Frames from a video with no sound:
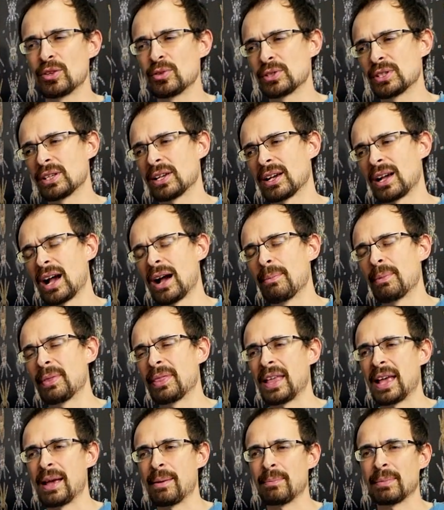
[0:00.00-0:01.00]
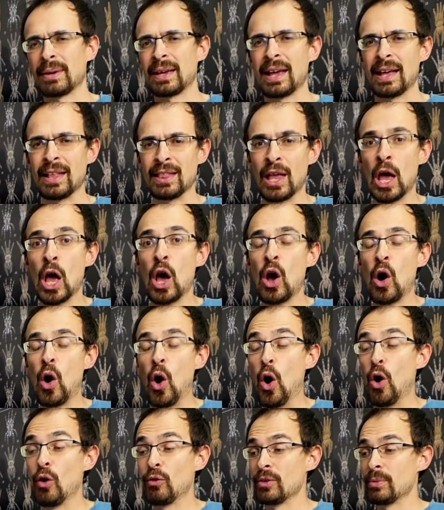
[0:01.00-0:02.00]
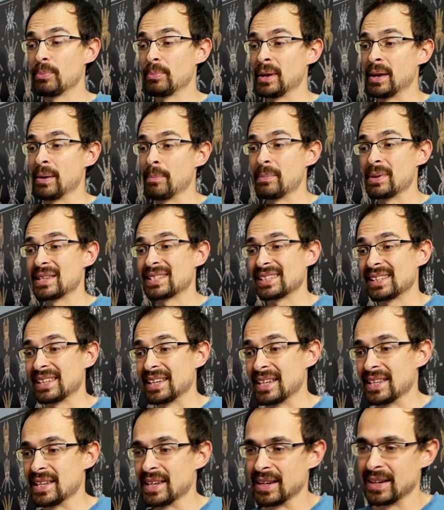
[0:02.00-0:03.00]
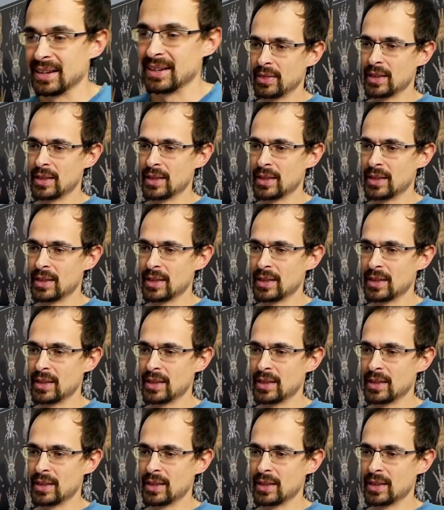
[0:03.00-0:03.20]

using common name can often be misleading.